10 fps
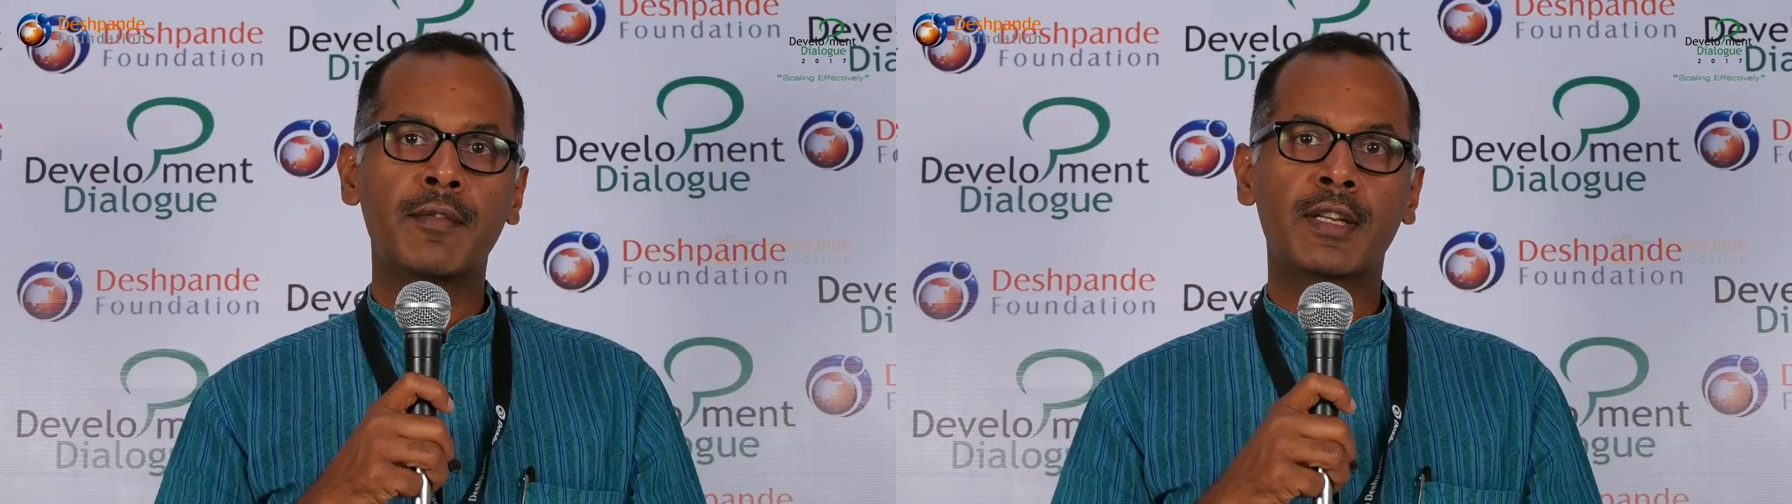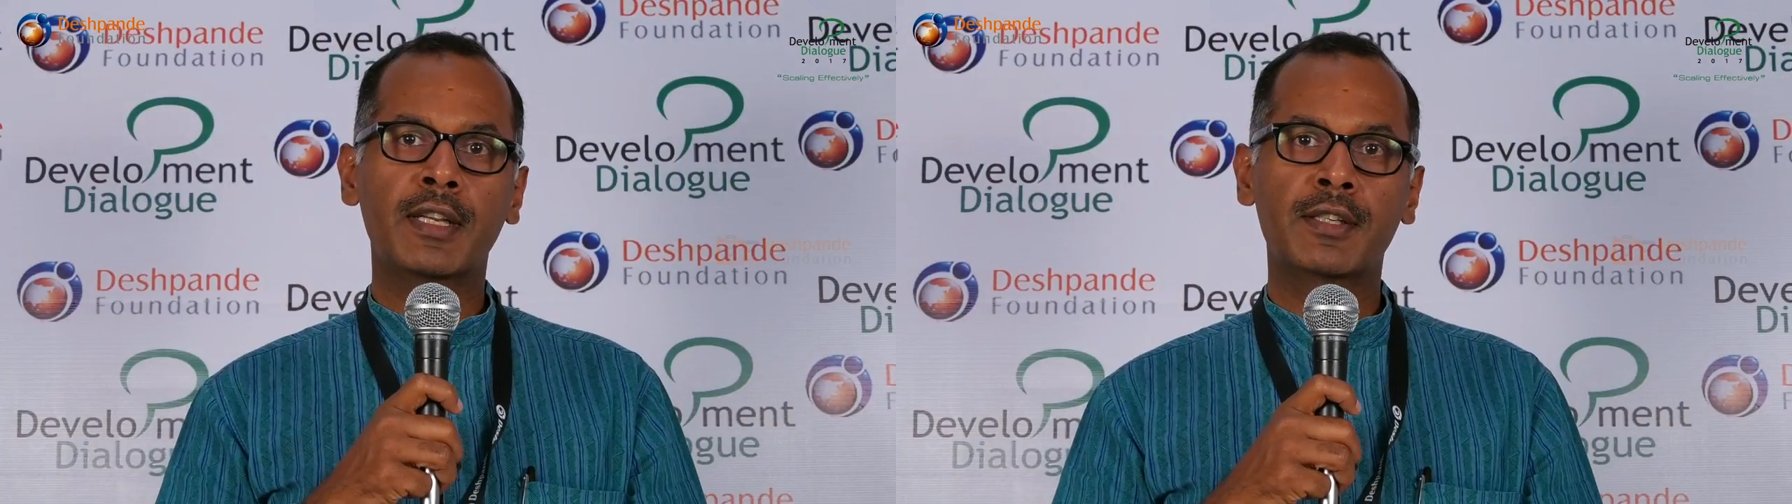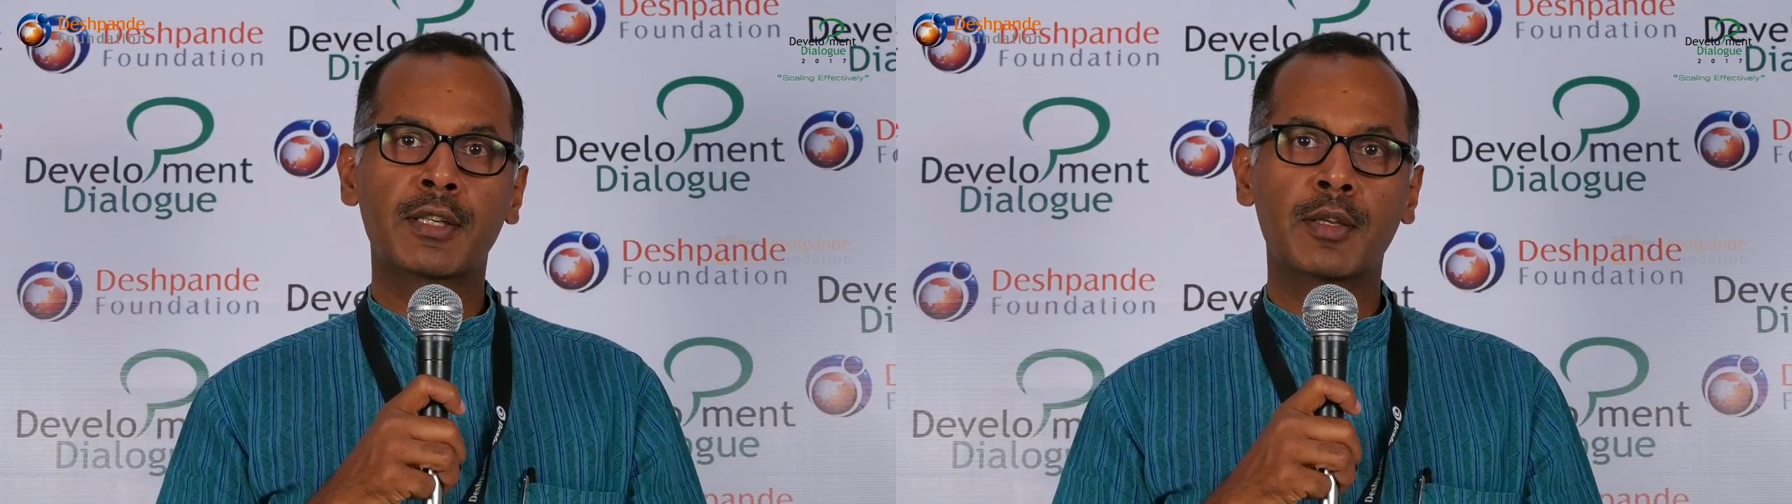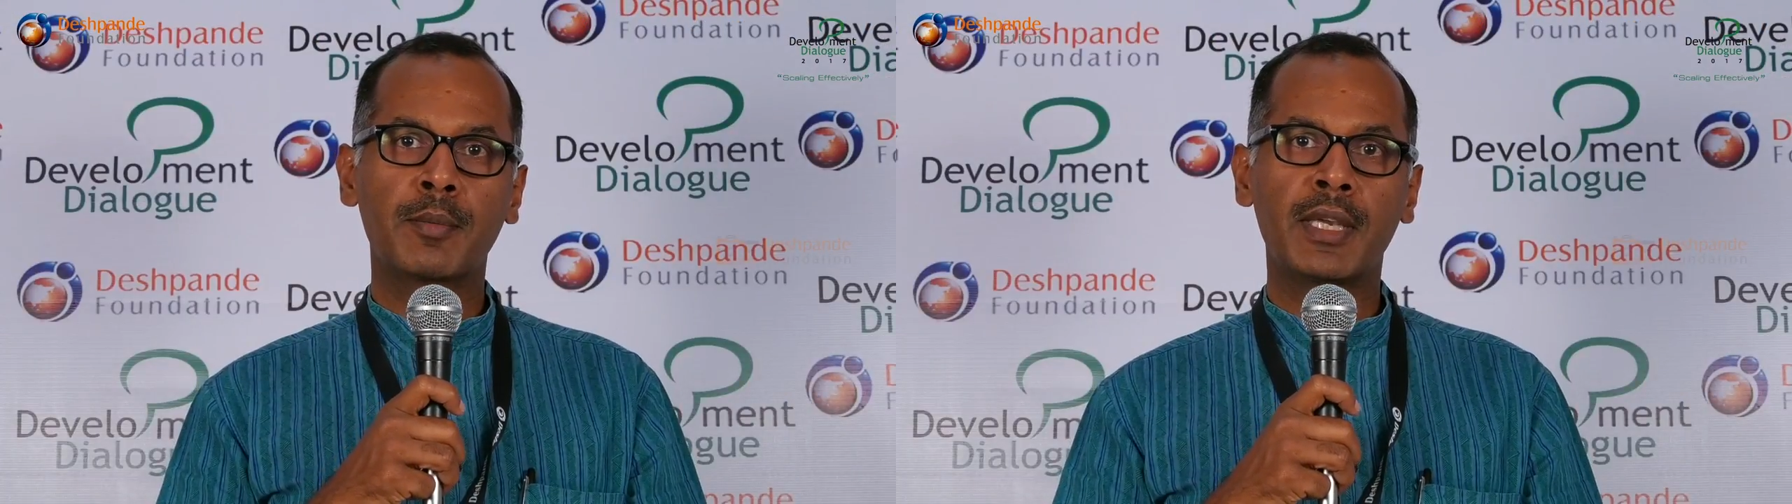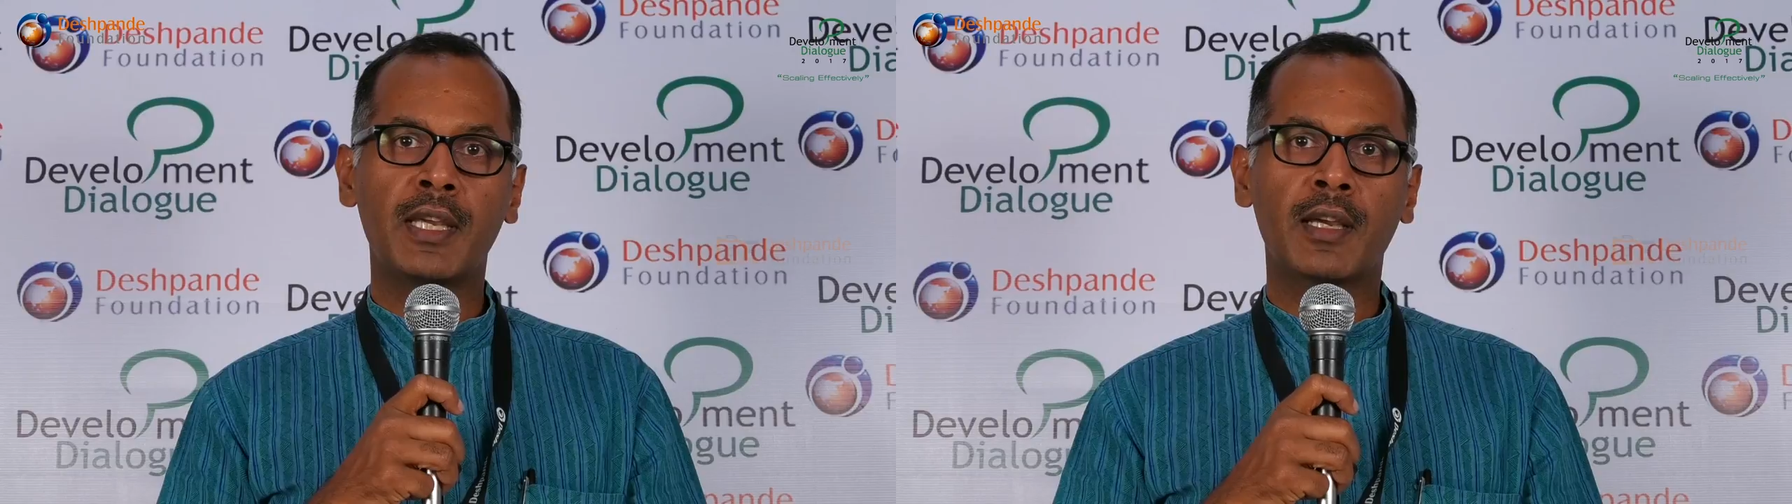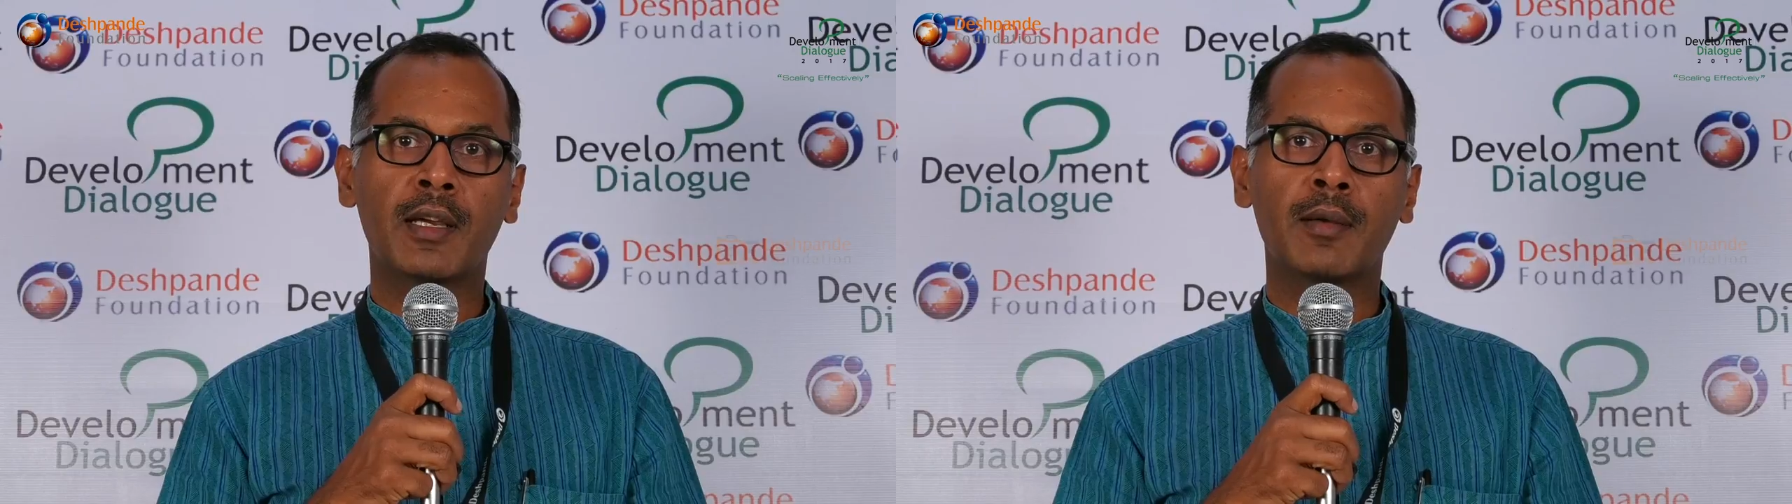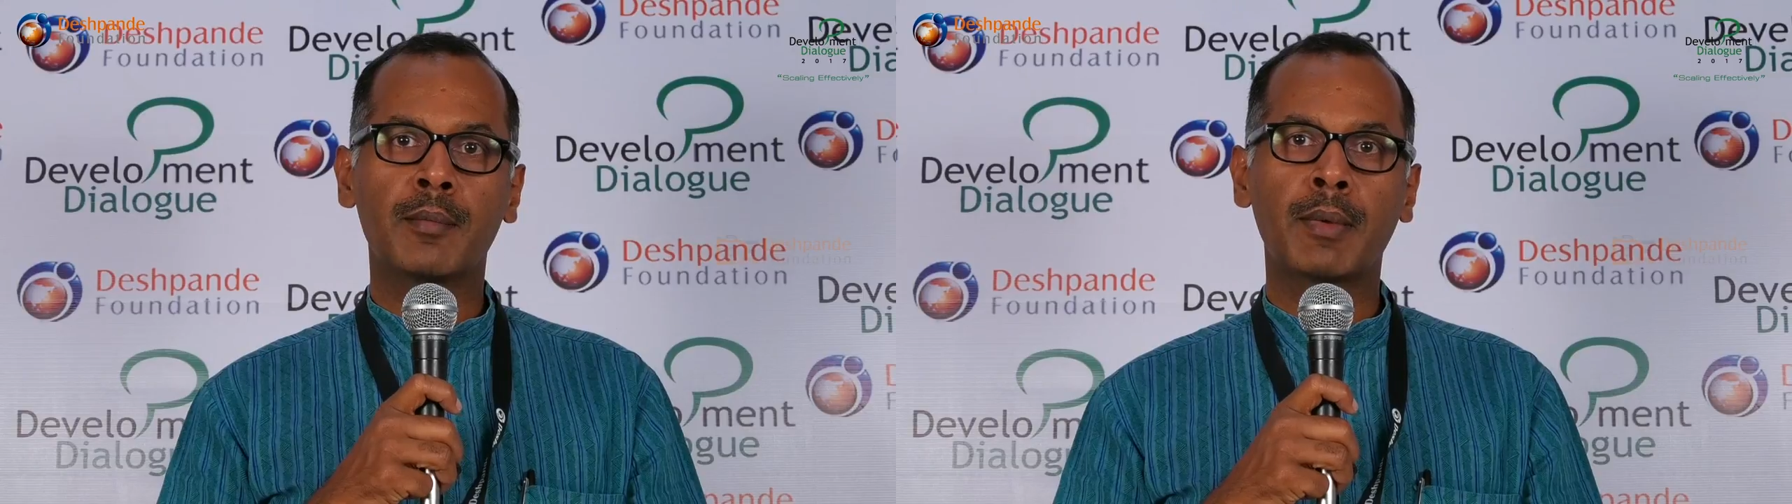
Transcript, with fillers: invitation to be a